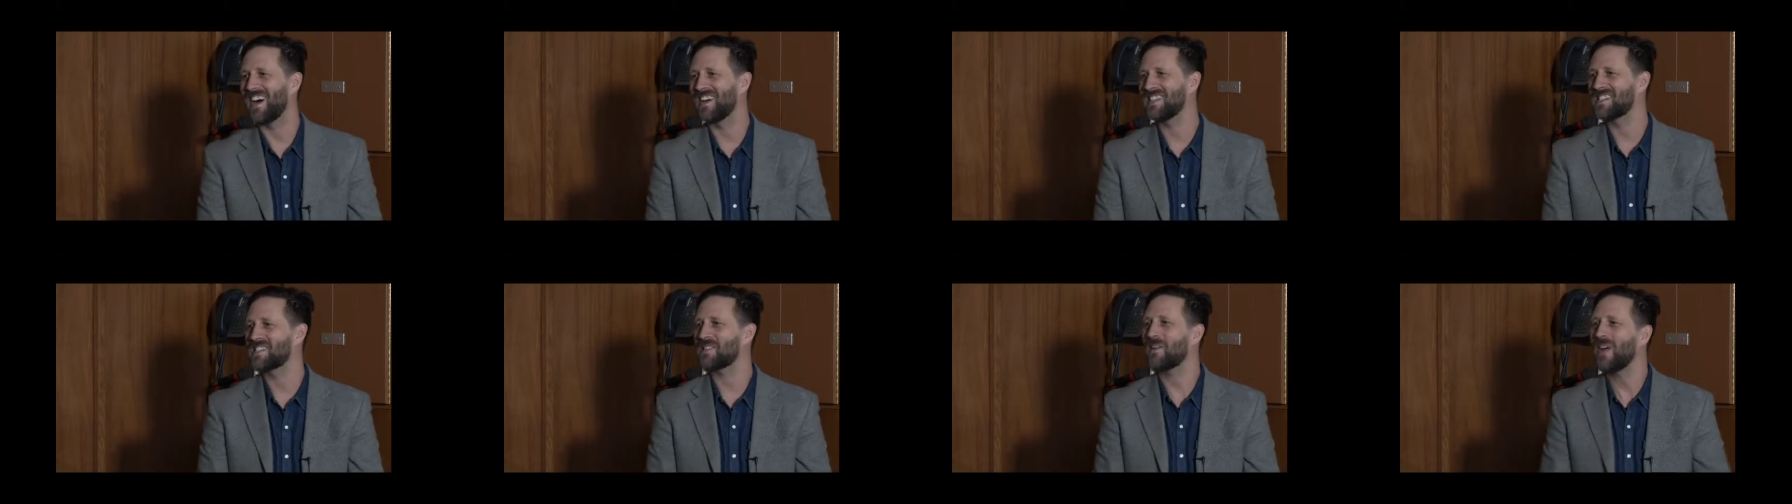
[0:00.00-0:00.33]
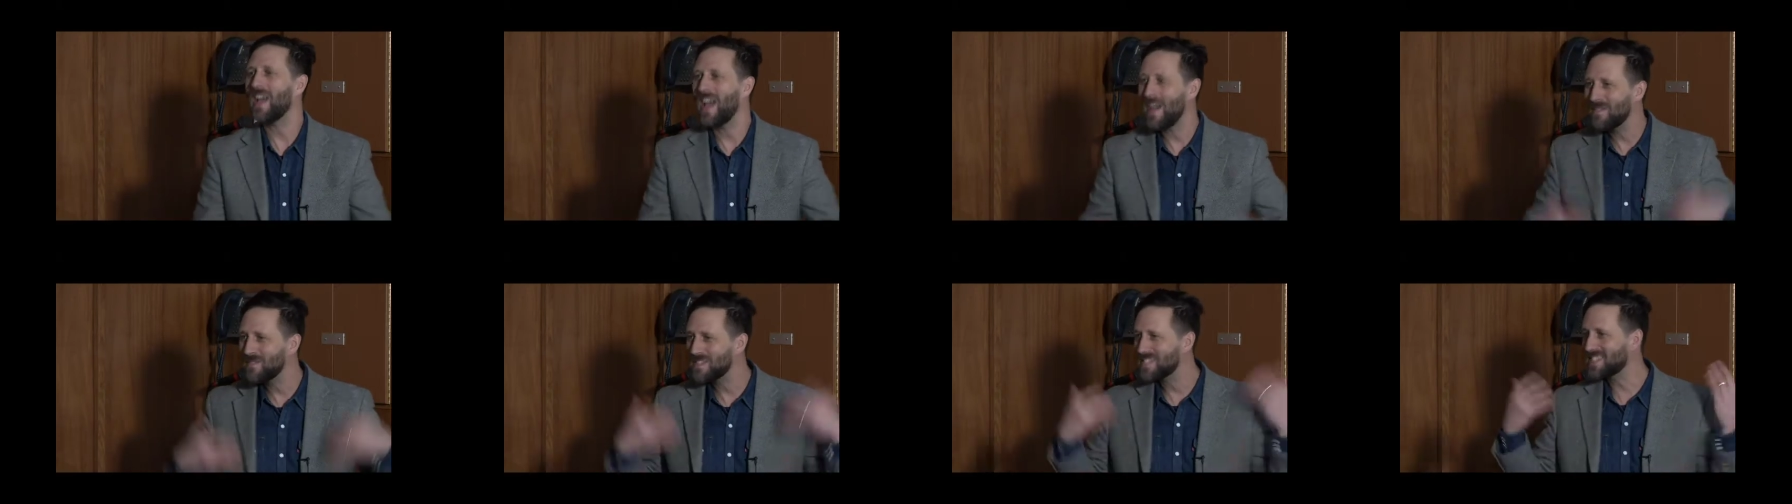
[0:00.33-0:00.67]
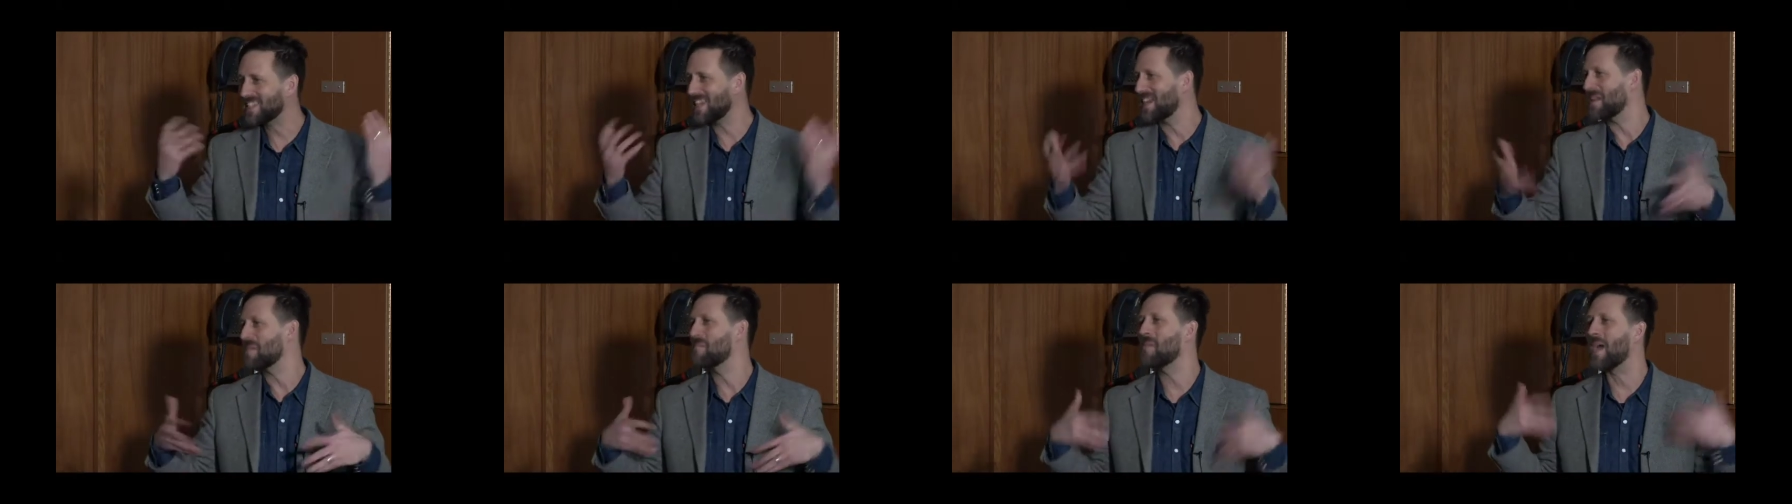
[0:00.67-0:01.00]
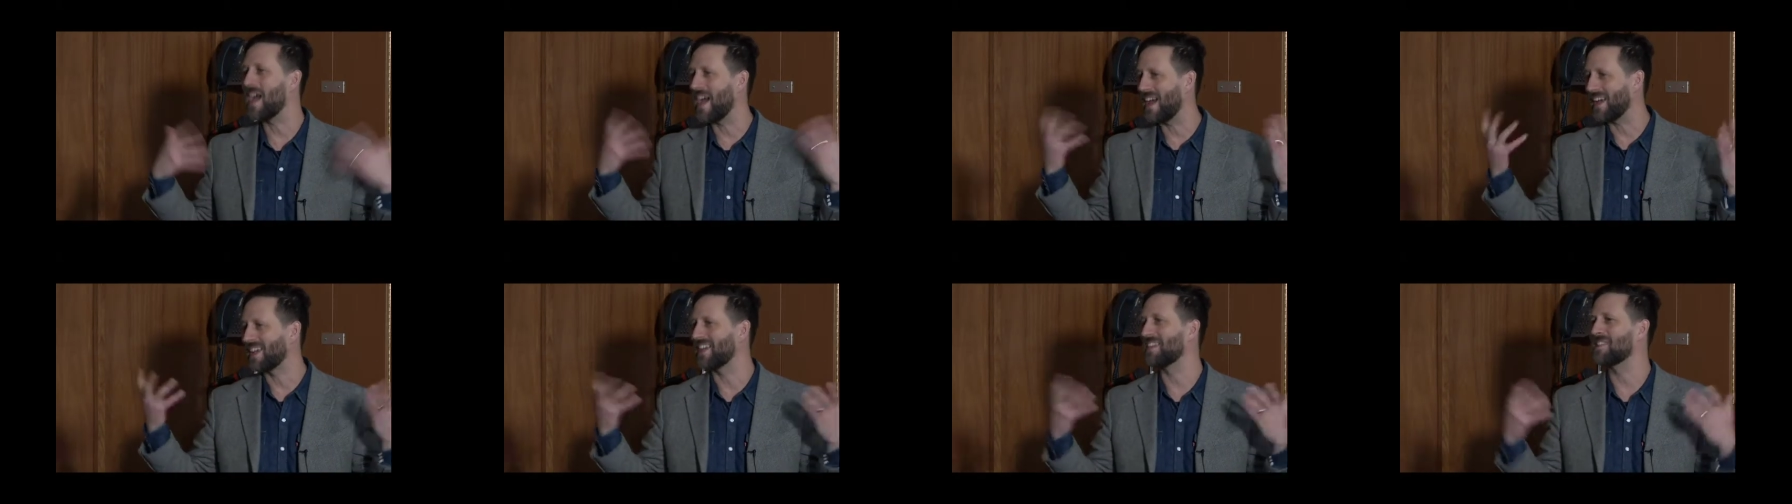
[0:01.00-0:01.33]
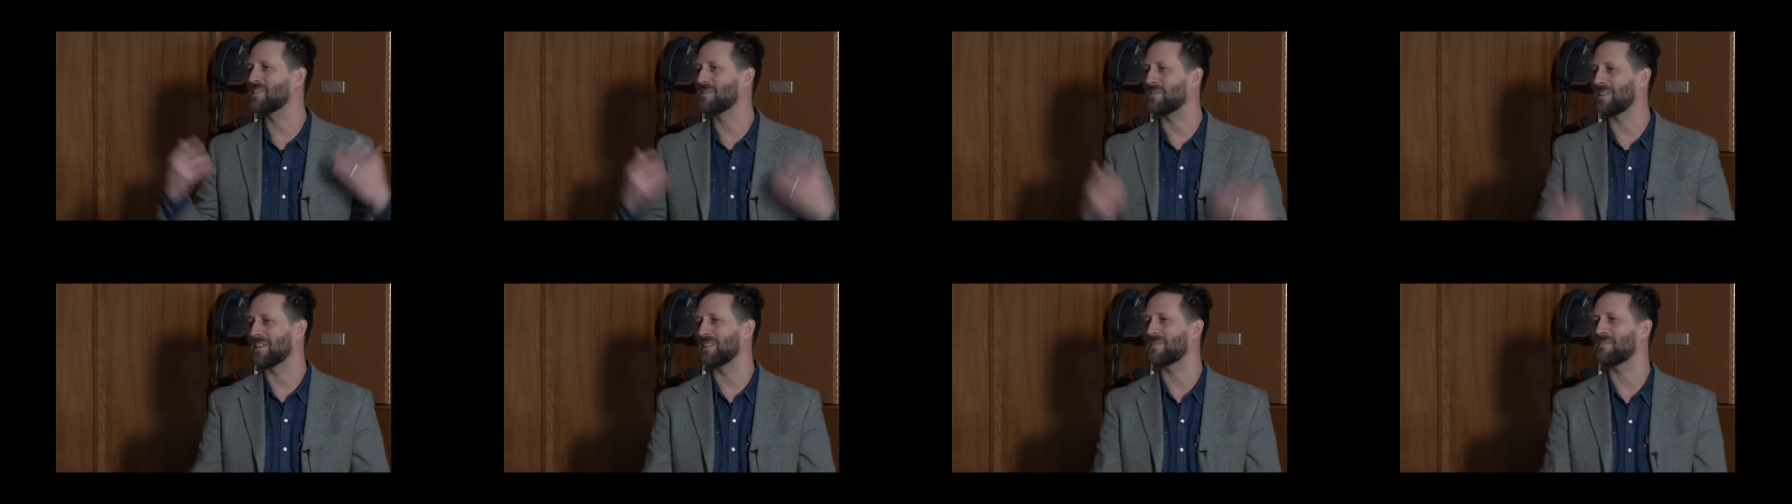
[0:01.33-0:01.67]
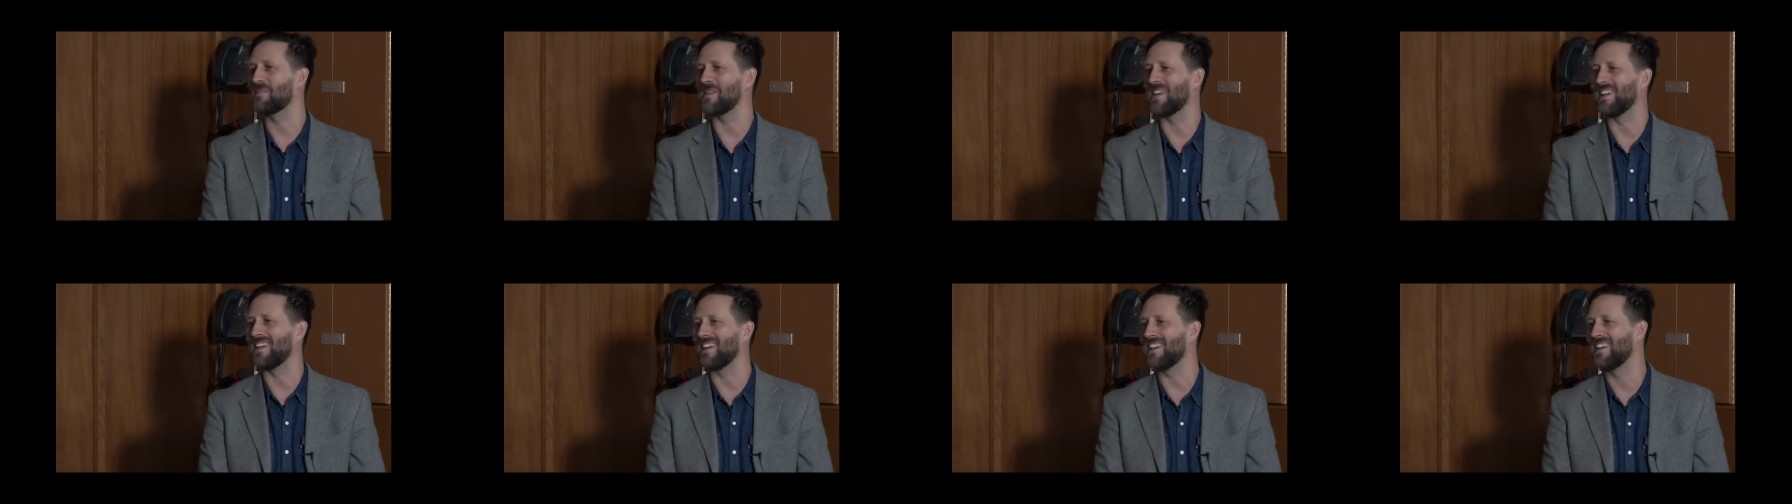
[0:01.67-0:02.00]
So I have this kind of baggage with
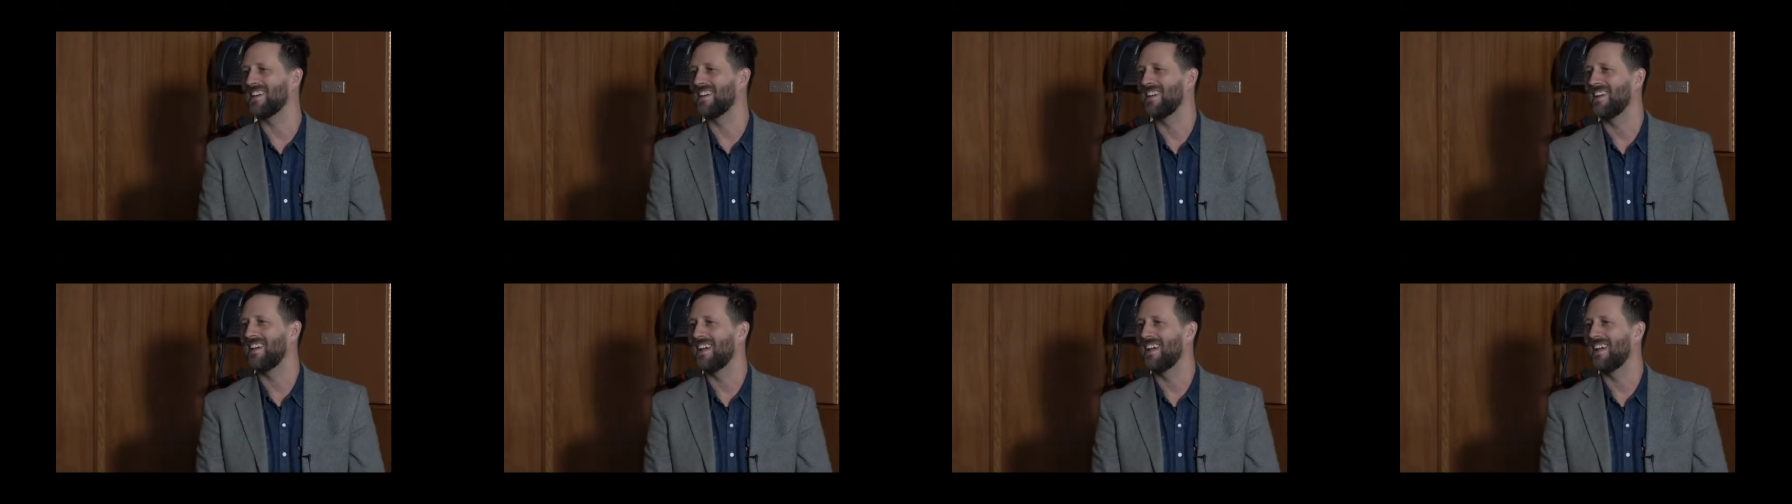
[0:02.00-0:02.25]
me.